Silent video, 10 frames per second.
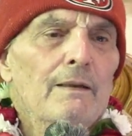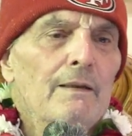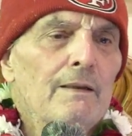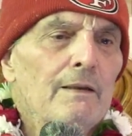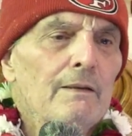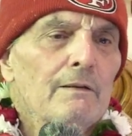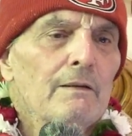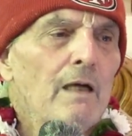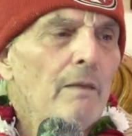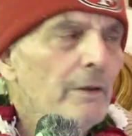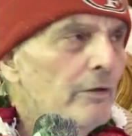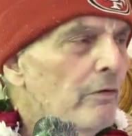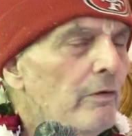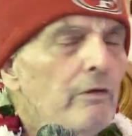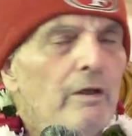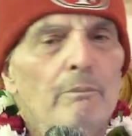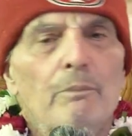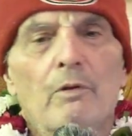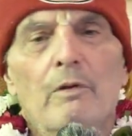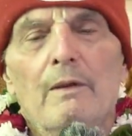uh, coming to the
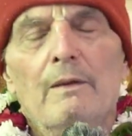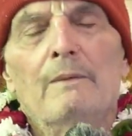temple.